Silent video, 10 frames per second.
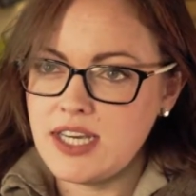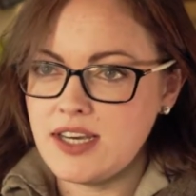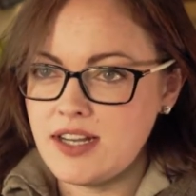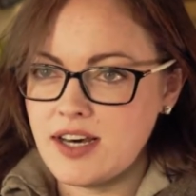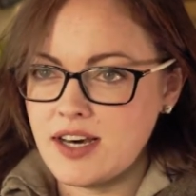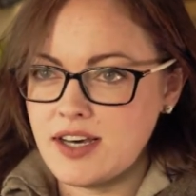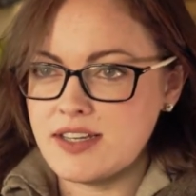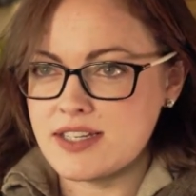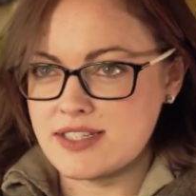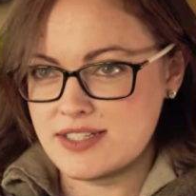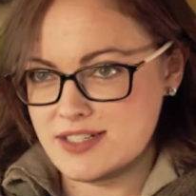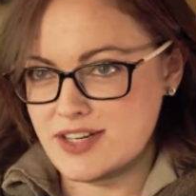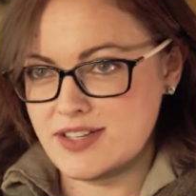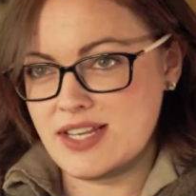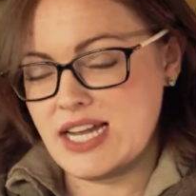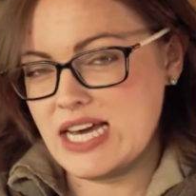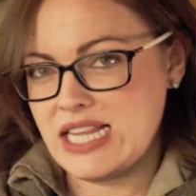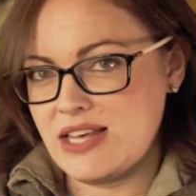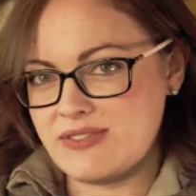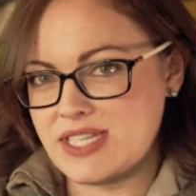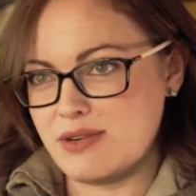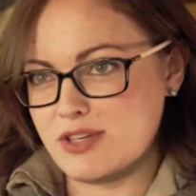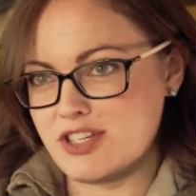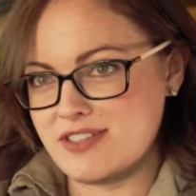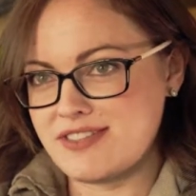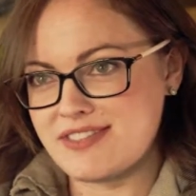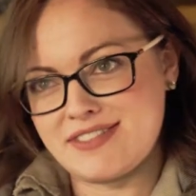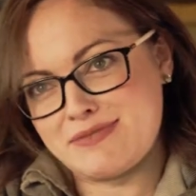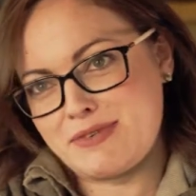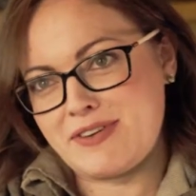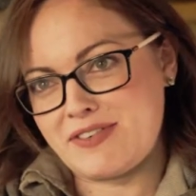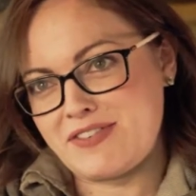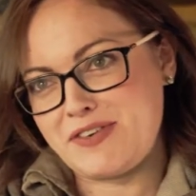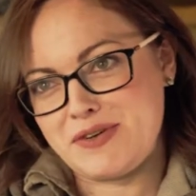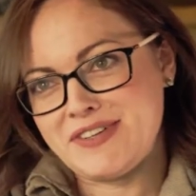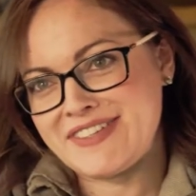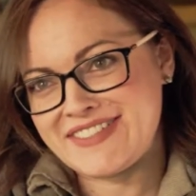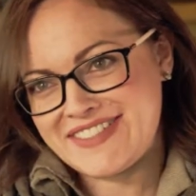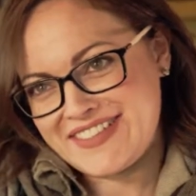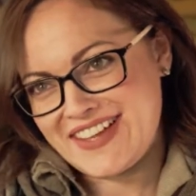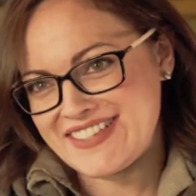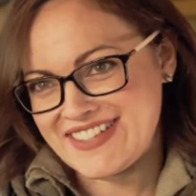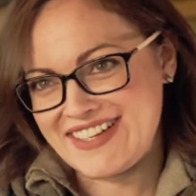And uh, it doesn't hurt that I love sandwiches. It's my favorite food, so that's